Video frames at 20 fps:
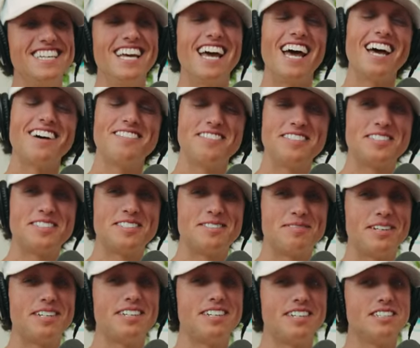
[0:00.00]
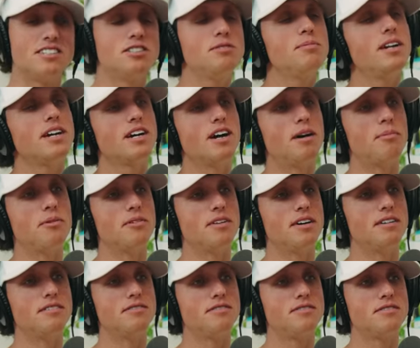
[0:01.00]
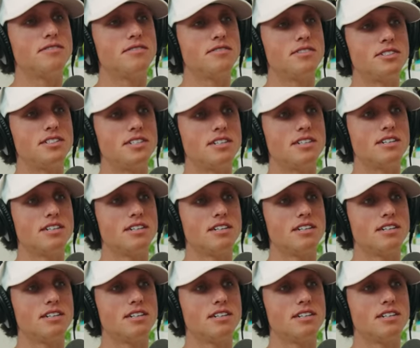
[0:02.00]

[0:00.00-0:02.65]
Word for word: Yeah, I mean, there's been there's been a couple that have. Yeah, for sure.